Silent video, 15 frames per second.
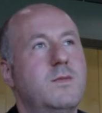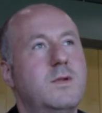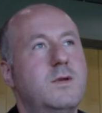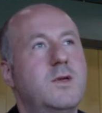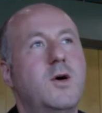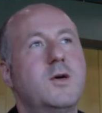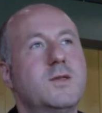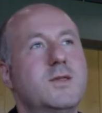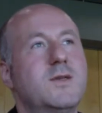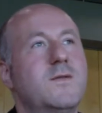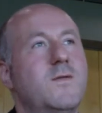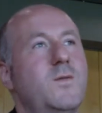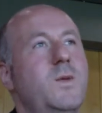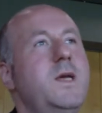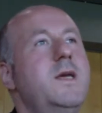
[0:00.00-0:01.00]
tons
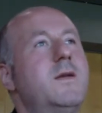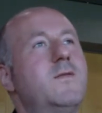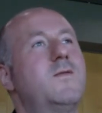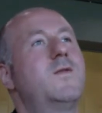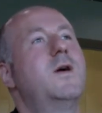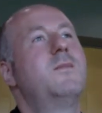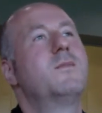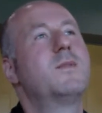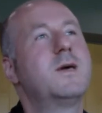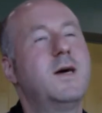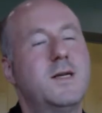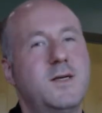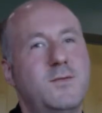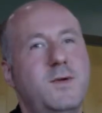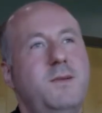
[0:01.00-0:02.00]
of wheat from
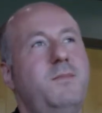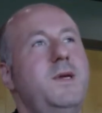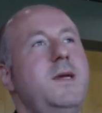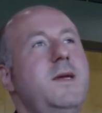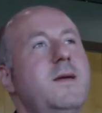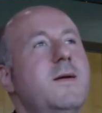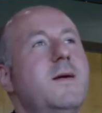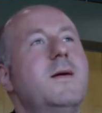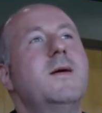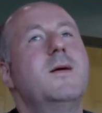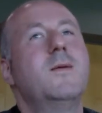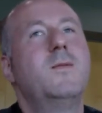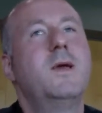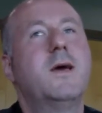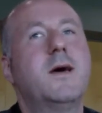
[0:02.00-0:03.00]
country B.
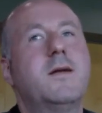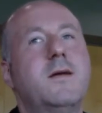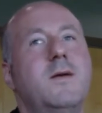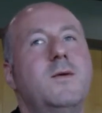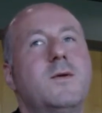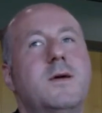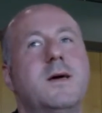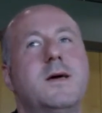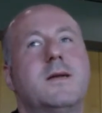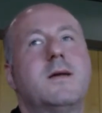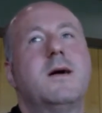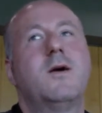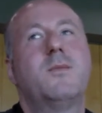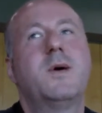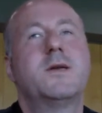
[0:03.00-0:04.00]
We had a look at
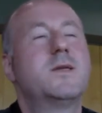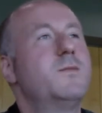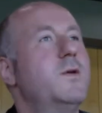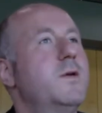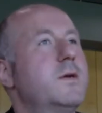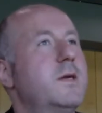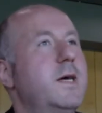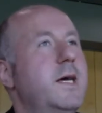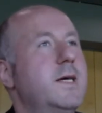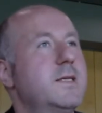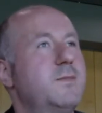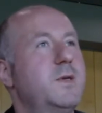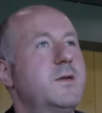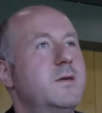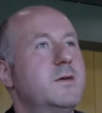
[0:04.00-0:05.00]
how much water
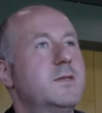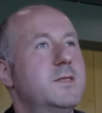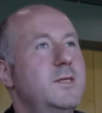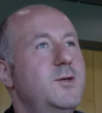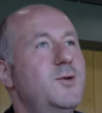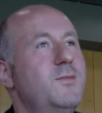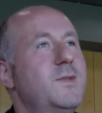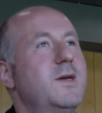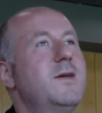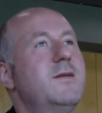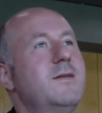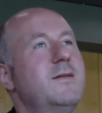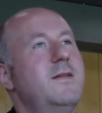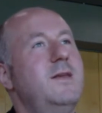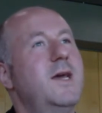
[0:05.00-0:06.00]
has been consumed
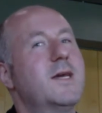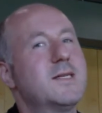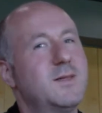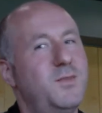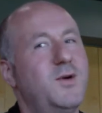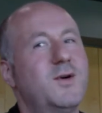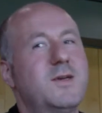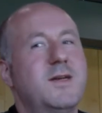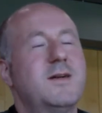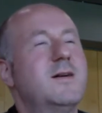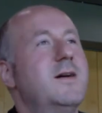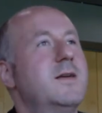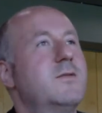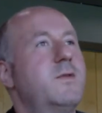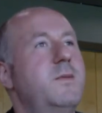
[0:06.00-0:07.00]
in the exporting
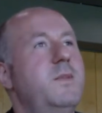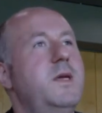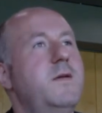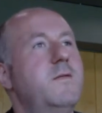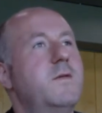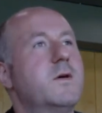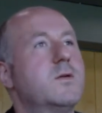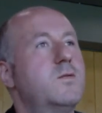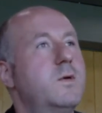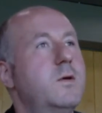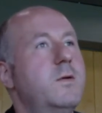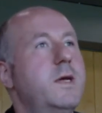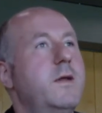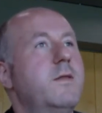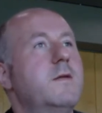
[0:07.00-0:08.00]
country B for
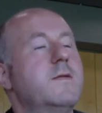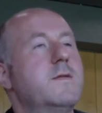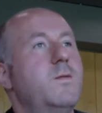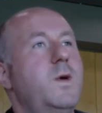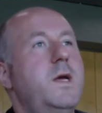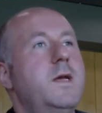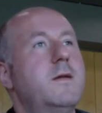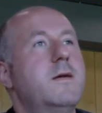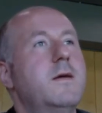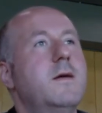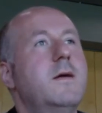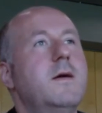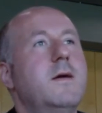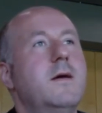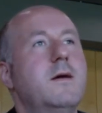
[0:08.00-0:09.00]
growing this wheat,
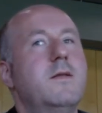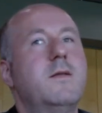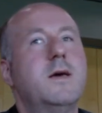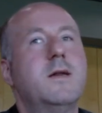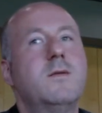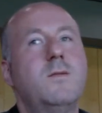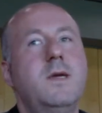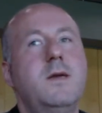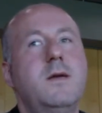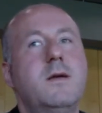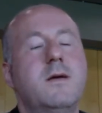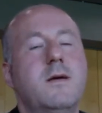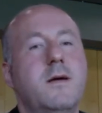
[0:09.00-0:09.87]
and then we